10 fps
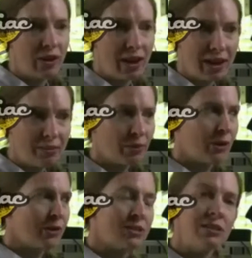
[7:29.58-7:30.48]
We've had
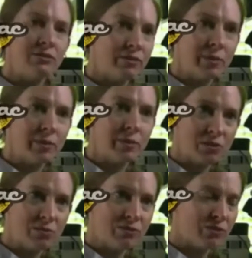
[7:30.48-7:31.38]
proxy
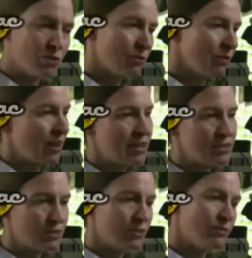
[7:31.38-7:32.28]
information before, we've
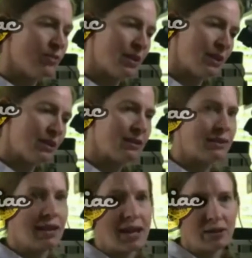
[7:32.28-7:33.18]
had sort of
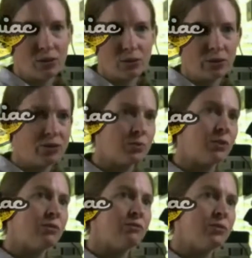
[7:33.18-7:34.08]
vague categories
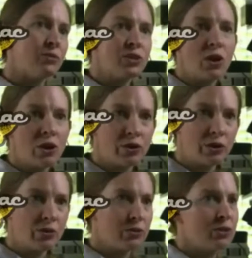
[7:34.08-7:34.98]
where the food's
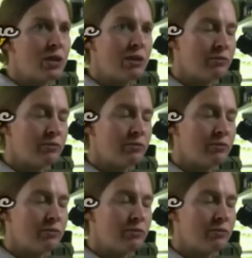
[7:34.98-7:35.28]
harder or